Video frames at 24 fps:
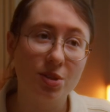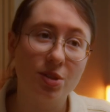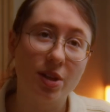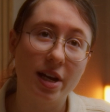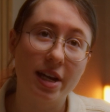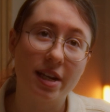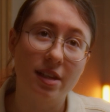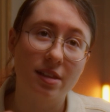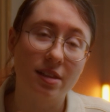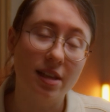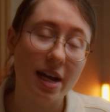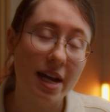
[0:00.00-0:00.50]
you
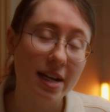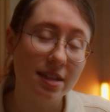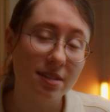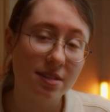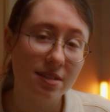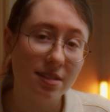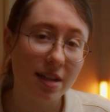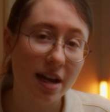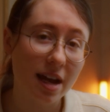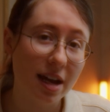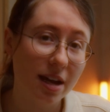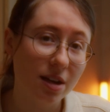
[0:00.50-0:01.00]
like light
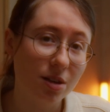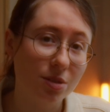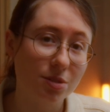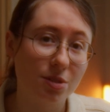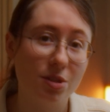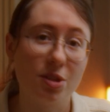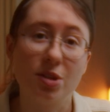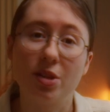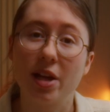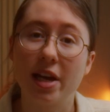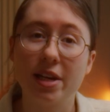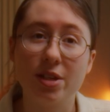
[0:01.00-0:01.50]
styles?
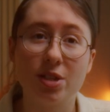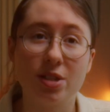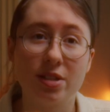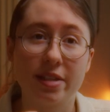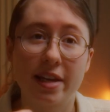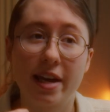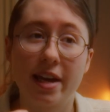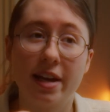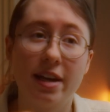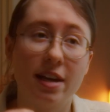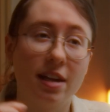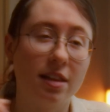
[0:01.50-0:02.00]
Do you like just
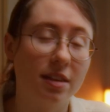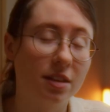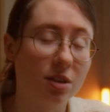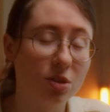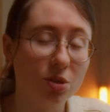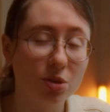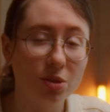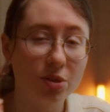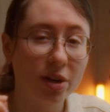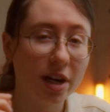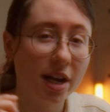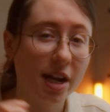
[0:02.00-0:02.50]
adding a
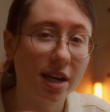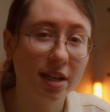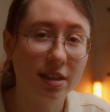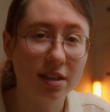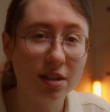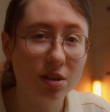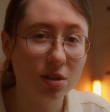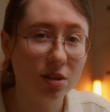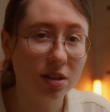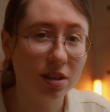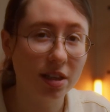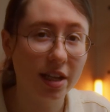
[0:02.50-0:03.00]
little grain,
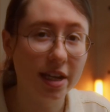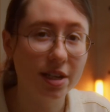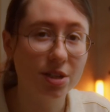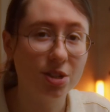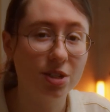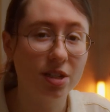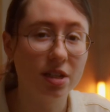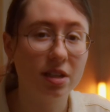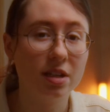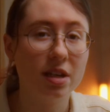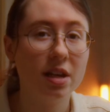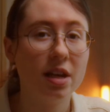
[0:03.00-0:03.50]
little
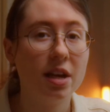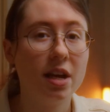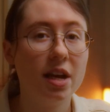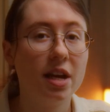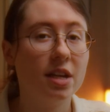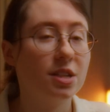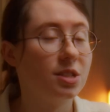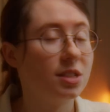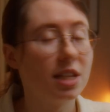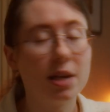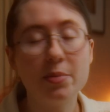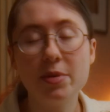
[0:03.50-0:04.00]
halation?
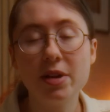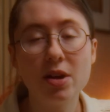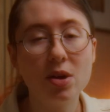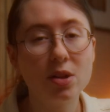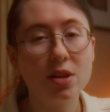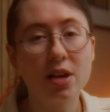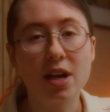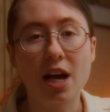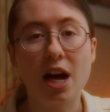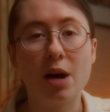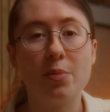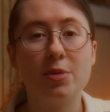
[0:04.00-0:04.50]
Just let me know in
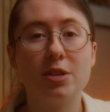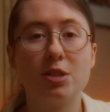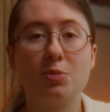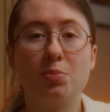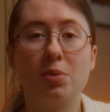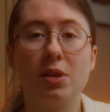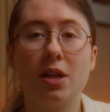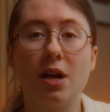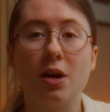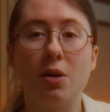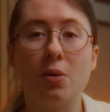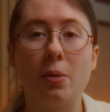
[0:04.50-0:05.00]
the comments
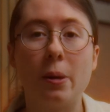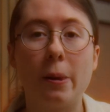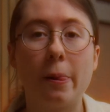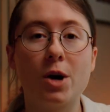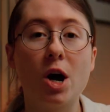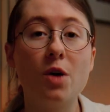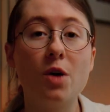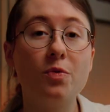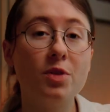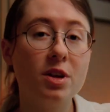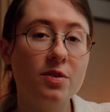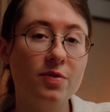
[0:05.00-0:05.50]
below.
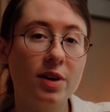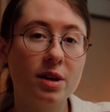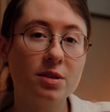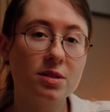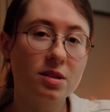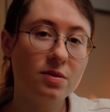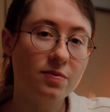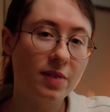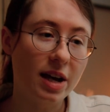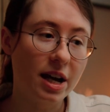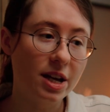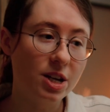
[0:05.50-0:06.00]
Hopefully you found
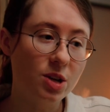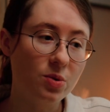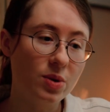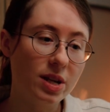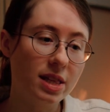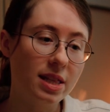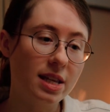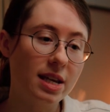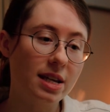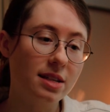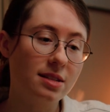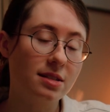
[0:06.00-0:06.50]
some value
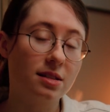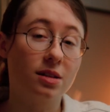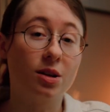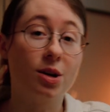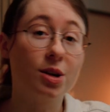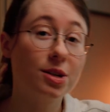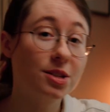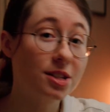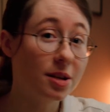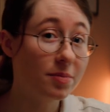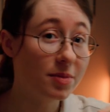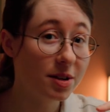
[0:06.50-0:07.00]
in this,
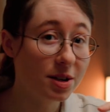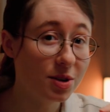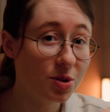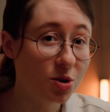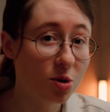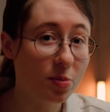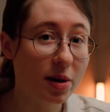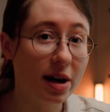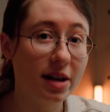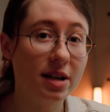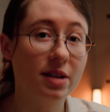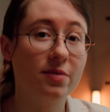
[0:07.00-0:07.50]
learned something new
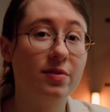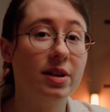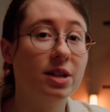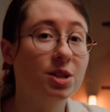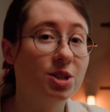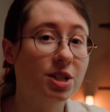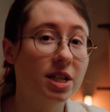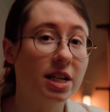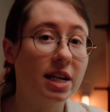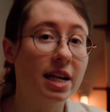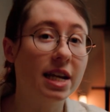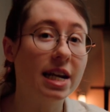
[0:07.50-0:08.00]
about
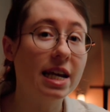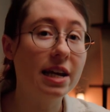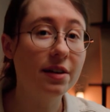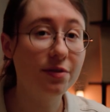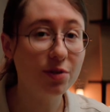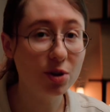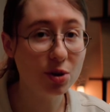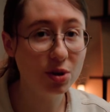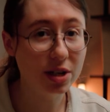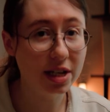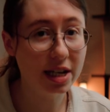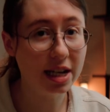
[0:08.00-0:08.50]
DaVinci, and if
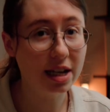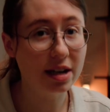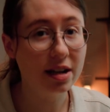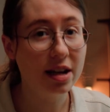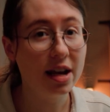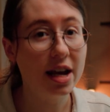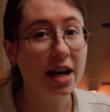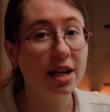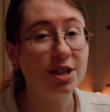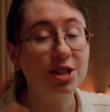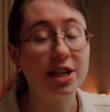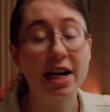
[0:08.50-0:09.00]
you did,
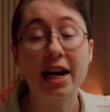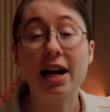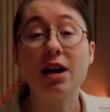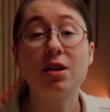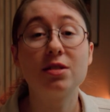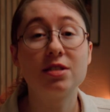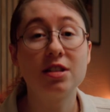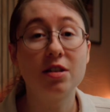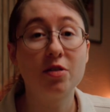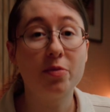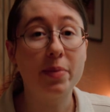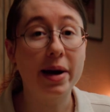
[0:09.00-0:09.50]
check
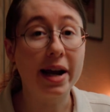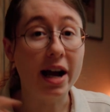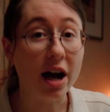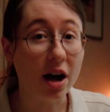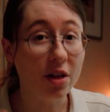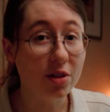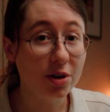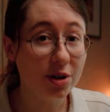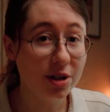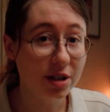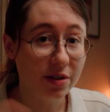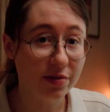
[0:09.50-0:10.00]
out some of my
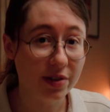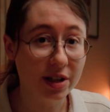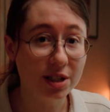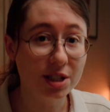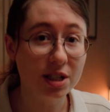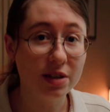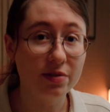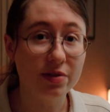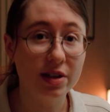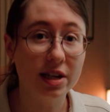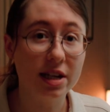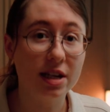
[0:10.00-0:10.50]
other
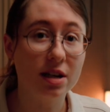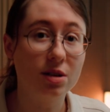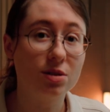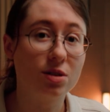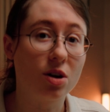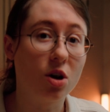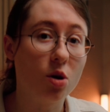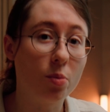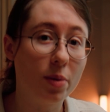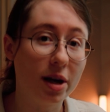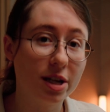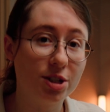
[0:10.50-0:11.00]
DaVinci videos
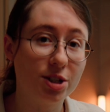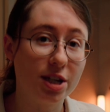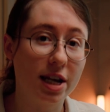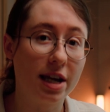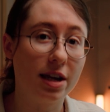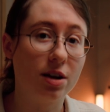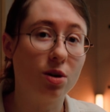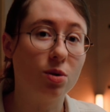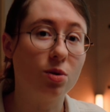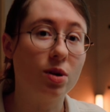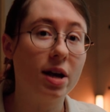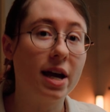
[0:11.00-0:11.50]
on my
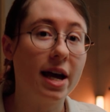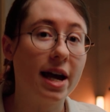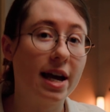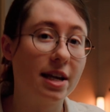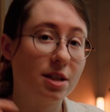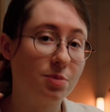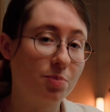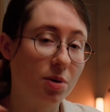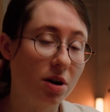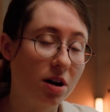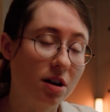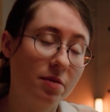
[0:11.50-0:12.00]
channel
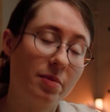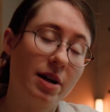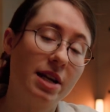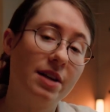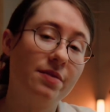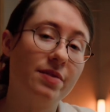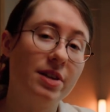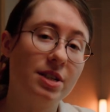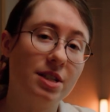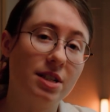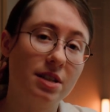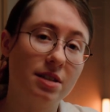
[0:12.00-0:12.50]
as part of my
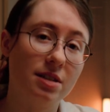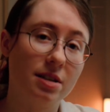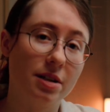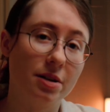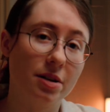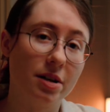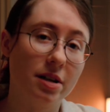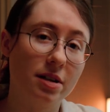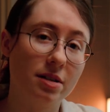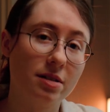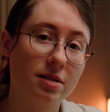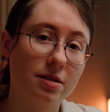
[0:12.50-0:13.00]
DaVinci
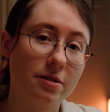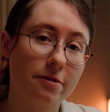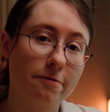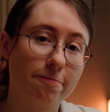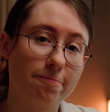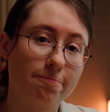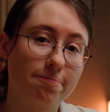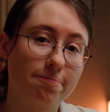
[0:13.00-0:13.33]
series.